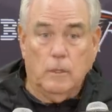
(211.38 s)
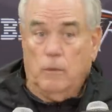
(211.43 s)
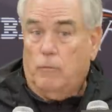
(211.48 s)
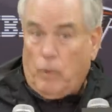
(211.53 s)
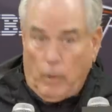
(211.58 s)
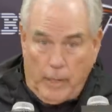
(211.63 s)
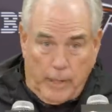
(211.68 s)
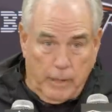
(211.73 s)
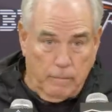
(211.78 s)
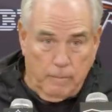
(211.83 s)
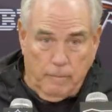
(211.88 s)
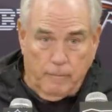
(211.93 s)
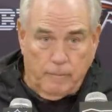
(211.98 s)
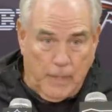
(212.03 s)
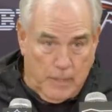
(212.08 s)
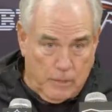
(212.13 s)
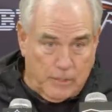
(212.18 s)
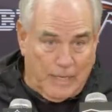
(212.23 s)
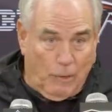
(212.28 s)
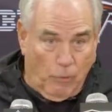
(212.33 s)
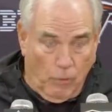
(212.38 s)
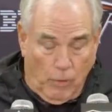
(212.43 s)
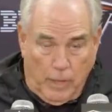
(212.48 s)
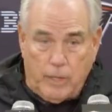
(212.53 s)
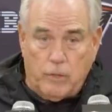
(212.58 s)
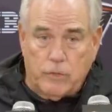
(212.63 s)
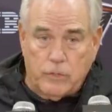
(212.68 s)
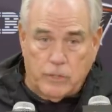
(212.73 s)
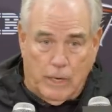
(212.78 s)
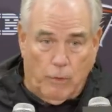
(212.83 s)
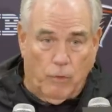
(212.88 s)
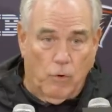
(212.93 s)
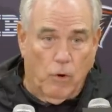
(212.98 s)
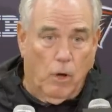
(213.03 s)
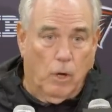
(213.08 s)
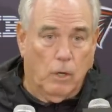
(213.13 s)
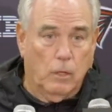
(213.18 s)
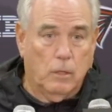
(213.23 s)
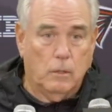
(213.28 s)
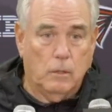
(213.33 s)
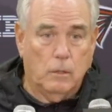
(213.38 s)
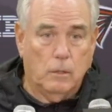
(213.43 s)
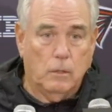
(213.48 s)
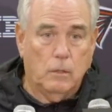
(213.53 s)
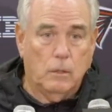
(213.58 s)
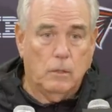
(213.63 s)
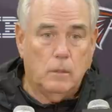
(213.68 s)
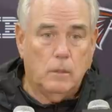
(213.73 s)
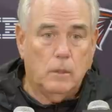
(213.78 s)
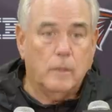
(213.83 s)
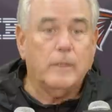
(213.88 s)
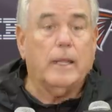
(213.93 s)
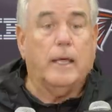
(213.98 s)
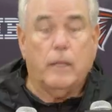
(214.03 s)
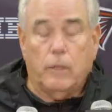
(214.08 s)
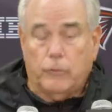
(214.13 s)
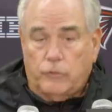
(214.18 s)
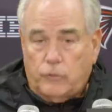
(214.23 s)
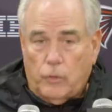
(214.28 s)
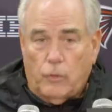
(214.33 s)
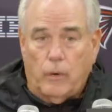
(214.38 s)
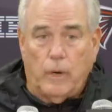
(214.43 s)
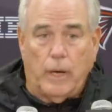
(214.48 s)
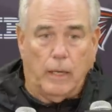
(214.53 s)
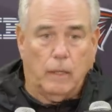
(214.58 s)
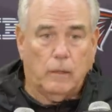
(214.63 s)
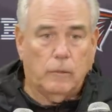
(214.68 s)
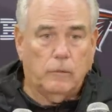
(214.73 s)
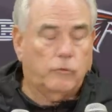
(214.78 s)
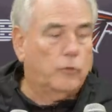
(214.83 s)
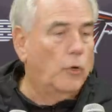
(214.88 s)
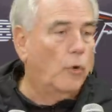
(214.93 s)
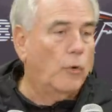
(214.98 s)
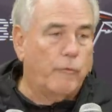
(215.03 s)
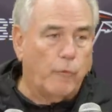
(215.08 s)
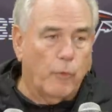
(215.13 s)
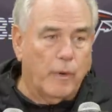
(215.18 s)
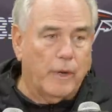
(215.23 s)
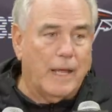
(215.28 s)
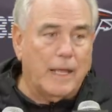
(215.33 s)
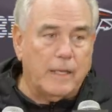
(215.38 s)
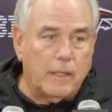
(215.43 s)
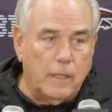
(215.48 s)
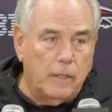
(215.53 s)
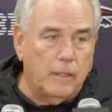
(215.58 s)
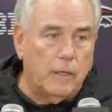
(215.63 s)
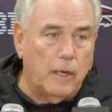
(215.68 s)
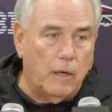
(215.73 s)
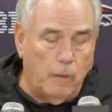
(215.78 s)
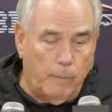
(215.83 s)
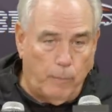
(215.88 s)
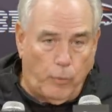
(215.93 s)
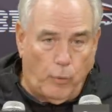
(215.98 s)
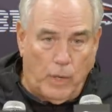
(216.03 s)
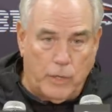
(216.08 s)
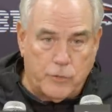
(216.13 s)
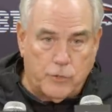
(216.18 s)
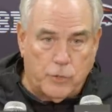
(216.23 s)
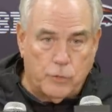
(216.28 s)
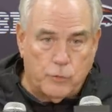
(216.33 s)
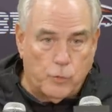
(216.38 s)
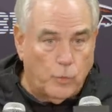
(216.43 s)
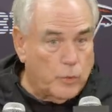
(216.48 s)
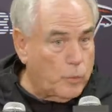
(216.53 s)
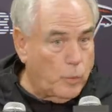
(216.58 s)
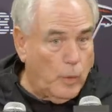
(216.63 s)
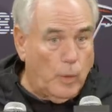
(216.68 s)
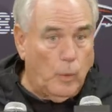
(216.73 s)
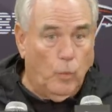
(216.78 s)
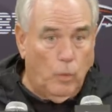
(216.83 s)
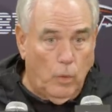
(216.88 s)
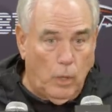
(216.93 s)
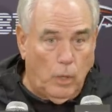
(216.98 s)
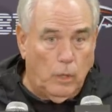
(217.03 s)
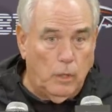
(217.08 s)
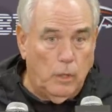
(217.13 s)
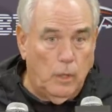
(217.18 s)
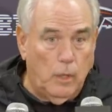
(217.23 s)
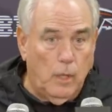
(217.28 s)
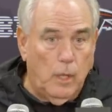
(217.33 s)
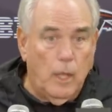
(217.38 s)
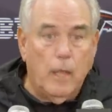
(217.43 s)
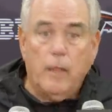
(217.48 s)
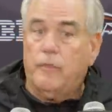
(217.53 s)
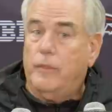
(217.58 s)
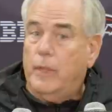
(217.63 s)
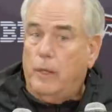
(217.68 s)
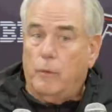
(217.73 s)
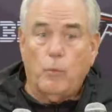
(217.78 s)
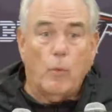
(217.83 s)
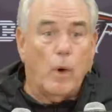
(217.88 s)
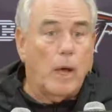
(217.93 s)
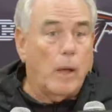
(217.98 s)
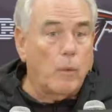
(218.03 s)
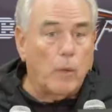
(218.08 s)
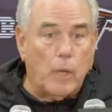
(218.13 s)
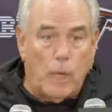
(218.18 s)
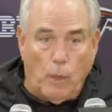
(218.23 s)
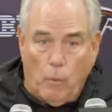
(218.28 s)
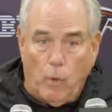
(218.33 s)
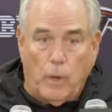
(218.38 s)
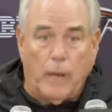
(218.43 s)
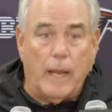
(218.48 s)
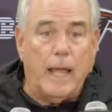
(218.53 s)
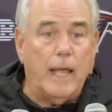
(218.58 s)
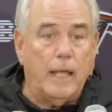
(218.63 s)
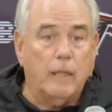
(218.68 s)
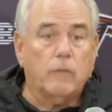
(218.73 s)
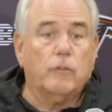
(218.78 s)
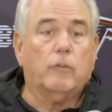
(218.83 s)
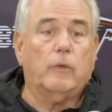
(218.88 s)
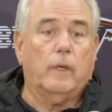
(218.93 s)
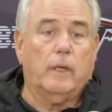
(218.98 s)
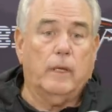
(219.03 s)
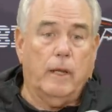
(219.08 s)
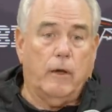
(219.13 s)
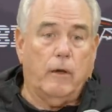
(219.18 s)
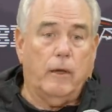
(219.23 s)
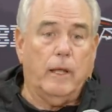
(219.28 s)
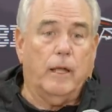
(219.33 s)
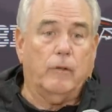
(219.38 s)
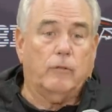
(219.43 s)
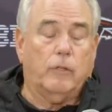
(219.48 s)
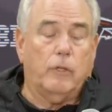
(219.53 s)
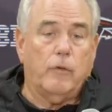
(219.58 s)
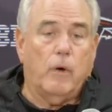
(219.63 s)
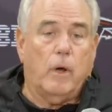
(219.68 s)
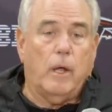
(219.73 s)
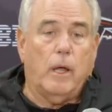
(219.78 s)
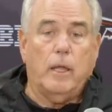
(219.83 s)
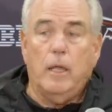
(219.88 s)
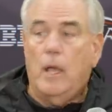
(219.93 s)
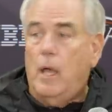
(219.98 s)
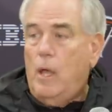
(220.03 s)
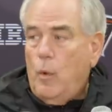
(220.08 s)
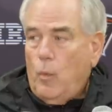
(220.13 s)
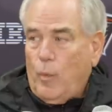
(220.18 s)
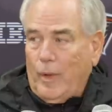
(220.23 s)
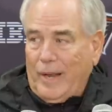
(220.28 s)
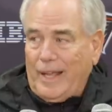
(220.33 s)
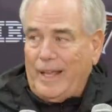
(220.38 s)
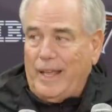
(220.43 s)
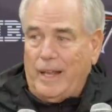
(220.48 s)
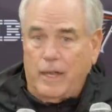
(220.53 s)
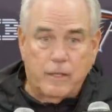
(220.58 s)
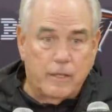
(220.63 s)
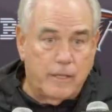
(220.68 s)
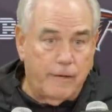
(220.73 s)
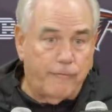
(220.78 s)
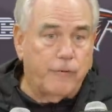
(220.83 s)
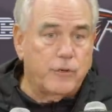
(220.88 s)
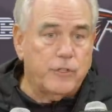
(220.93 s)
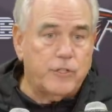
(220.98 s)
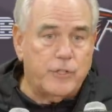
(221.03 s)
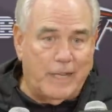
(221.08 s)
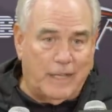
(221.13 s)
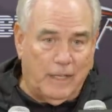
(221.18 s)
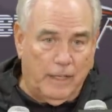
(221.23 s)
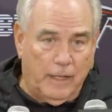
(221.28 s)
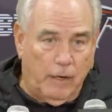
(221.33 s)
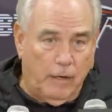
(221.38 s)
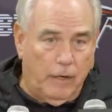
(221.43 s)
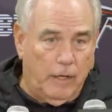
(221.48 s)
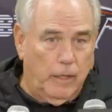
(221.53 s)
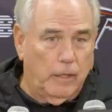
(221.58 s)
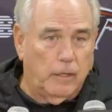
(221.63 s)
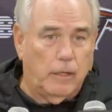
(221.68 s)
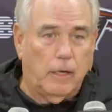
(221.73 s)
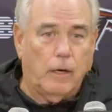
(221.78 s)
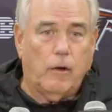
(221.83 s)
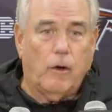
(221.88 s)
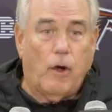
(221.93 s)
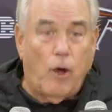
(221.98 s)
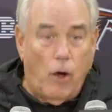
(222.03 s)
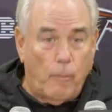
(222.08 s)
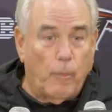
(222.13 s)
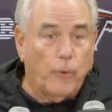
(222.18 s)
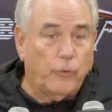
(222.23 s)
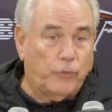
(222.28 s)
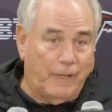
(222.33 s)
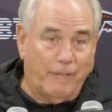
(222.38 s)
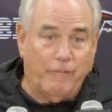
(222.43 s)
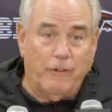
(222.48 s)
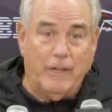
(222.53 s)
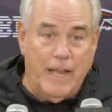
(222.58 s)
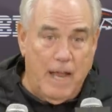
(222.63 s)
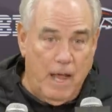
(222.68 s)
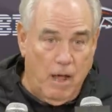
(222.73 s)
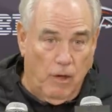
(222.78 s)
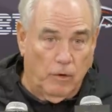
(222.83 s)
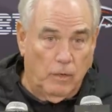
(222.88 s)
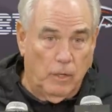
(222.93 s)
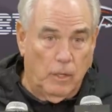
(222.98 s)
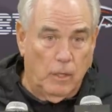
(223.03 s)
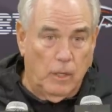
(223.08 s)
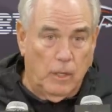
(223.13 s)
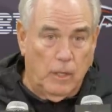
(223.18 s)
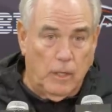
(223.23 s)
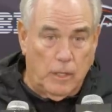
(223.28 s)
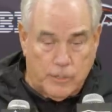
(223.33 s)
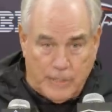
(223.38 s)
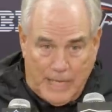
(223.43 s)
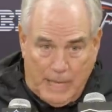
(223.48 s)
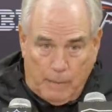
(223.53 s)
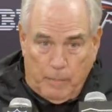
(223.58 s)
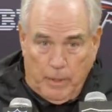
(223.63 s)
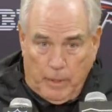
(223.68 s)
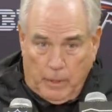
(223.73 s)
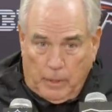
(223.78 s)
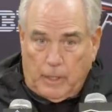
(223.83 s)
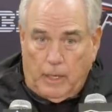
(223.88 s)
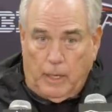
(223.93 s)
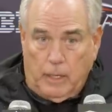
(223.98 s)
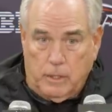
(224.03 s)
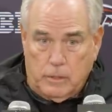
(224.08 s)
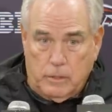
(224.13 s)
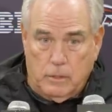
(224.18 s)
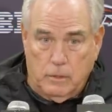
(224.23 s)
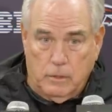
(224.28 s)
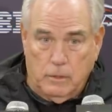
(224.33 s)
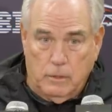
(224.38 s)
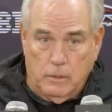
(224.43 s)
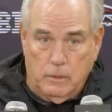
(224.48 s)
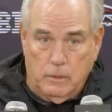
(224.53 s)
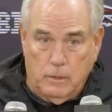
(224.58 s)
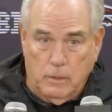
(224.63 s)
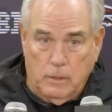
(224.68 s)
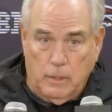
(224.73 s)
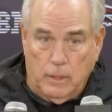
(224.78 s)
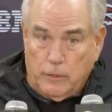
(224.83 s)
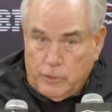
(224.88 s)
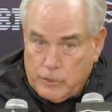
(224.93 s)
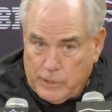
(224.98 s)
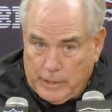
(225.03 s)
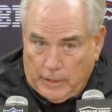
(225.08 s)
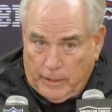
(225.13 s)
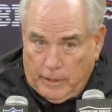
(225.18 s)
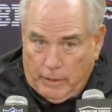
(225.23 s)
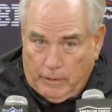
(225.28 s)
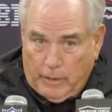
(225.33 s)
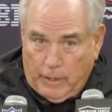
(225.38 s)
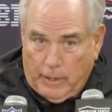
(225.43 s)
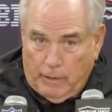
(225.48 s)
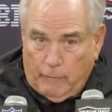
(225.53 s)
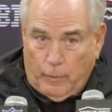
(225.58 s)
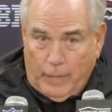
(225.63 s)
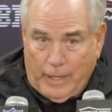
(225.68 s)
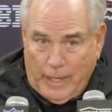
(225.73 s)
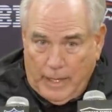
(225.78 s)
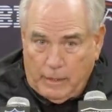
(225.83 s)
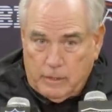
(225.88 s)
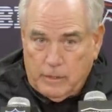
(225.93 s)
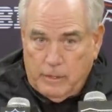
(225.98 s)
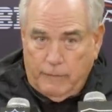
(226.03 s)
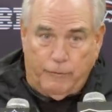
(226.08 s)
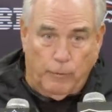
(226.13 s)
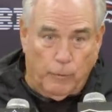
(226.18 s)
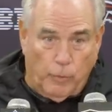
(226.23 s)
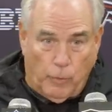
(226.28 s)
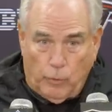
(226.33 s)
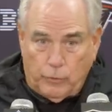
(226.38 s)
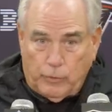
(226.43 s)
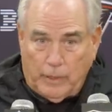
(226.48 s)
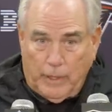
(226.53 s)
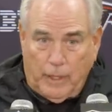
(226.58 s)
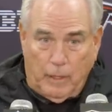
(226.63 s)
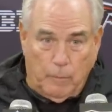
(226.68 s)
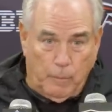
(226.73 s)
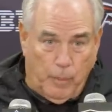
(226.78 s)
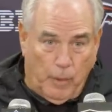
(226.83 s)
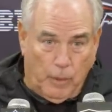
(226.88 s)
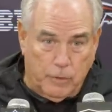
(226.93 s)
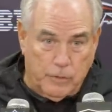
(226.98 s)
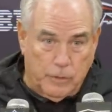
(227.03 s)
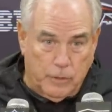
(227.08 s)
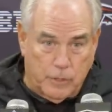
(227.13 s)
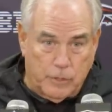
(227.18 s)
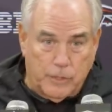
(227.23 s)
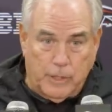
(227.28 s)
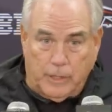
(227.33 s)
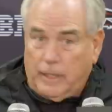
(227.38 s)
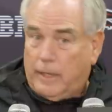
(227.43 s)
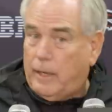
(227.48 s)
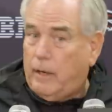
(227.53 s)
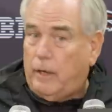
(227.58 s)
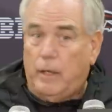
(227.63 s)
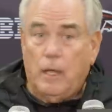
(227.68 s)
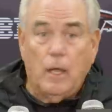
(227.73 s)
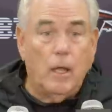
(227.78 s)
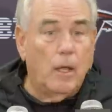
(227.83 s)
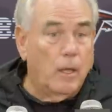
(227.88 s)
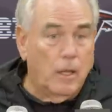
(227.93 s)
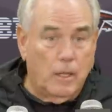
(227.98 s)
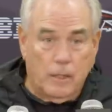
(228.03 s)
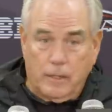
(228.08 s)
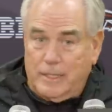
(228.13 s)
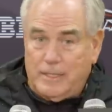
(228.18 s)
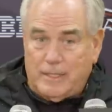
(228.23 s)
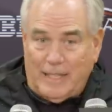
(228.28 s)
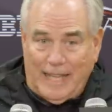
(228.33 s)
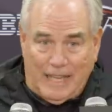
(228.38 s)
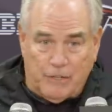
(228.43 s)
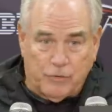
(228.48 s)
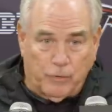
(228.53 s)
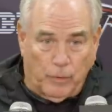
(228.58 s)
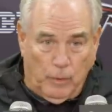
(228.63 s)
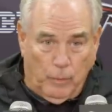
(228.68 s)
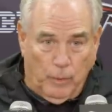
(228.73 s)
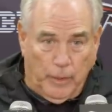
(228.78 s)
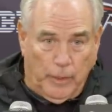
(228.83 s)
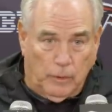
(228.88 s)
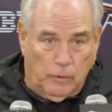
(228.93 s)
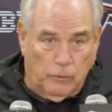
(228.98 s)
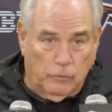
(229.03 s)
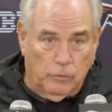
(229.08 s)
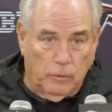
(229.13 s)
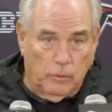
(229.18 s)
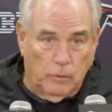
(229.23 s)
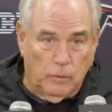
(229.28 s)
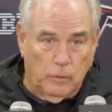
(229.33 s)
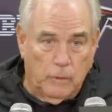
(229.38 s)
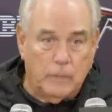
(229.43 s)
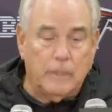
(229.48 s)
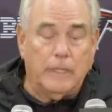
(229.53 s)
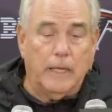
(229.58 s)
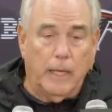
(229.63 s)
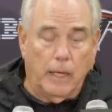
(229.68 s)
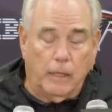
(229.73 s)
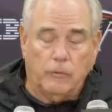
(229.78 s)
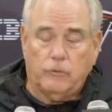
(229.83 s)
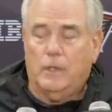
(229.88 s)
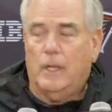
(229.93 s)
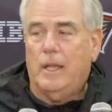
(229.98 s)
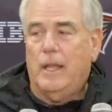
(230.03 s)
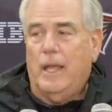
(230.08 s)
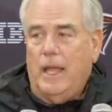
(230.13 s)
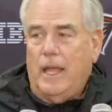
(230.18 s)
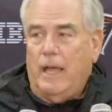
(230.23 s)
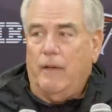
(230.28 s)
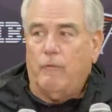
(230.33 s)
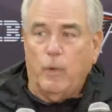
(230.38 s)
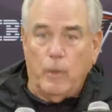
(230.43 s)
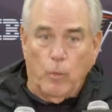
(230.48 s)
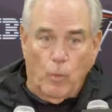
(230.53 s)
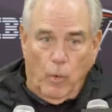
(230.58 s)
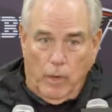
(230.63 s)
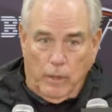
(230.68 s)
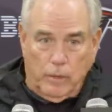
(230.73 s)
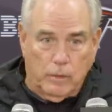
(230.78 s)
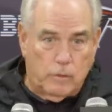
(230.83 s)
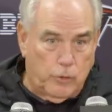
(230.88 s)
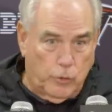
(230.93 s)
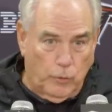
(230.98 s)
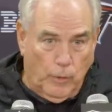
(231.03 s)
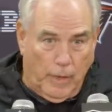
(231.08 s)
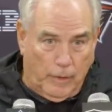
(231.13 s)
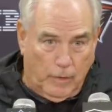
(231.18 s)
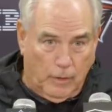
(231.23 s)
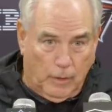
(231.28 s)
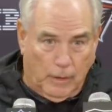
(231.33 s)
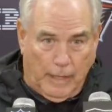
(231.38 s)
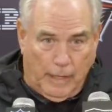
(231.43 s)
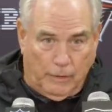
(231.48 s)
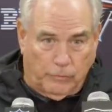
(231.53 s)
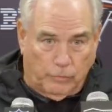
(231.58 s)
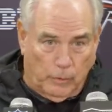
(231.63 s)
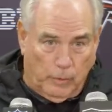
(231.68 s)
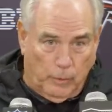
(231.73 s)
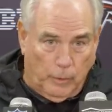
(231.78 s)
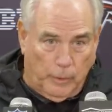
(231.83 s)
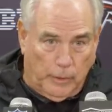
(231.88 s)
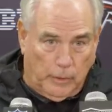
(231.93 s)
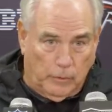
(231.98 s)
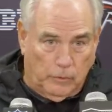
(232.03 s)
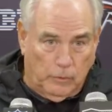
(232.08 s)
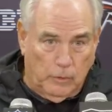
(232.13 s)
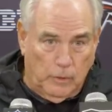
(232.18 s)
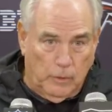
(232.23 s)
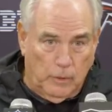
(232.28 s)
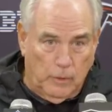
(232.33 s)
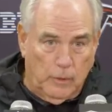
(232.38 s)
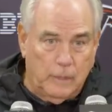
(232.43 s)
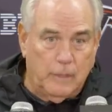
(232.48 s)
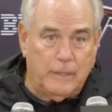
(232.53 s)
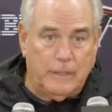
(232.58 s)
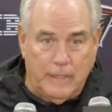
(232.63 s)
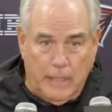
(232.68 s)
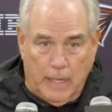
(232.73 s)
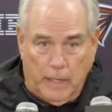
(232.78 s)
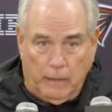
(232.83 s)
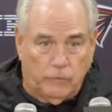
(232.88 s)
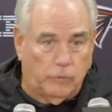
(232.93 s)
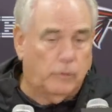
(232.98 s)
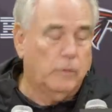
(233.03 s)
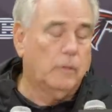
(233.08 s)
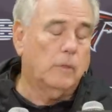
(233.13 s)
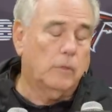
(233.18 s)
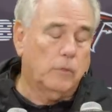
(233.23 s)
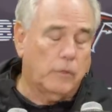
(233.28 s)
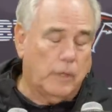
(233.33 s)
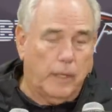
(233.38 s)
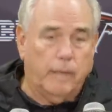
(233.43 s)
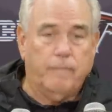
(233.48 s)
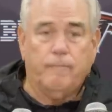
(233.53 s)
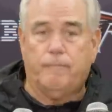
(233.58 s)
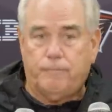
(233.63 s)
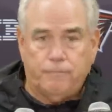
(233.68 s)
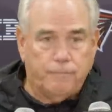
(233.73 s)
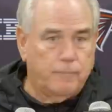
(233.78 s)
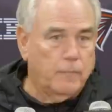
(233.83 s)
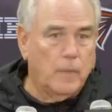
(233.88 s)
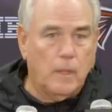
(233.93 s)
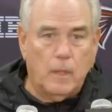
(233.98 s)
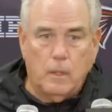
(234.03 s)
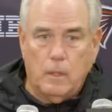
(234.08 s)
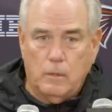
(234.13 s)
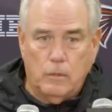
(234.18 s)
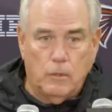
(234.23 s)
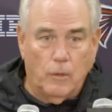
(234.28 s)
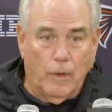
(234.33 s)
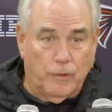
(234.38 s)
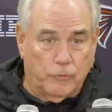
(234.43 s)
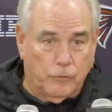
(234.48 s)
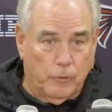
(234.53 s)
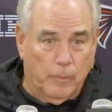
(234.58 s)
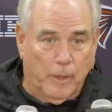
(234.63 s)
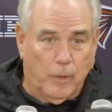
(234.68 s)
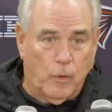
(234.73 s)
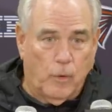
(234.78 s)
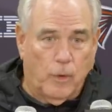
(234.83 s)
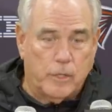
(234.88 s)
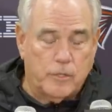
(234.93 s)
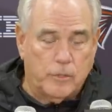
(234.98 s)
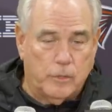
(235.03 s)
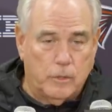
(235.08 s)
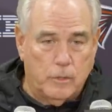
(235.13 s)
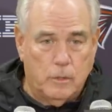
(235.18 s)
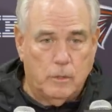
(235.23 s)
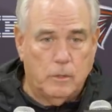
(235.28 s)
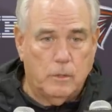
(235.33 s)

Right? Is that right or is that wrong? That's correct. That is correct. So if we're not getting there in pressures, which we weren't, then why would I want to hang the secondary out to dry when I get a different secondary in there almost every down? Has that been the case in the secondary? Have we had different rotating parts in the secondary these last three weeks? Yes. yes. Have we won two out of the last three weeks? Yes. Okay. You answered my question.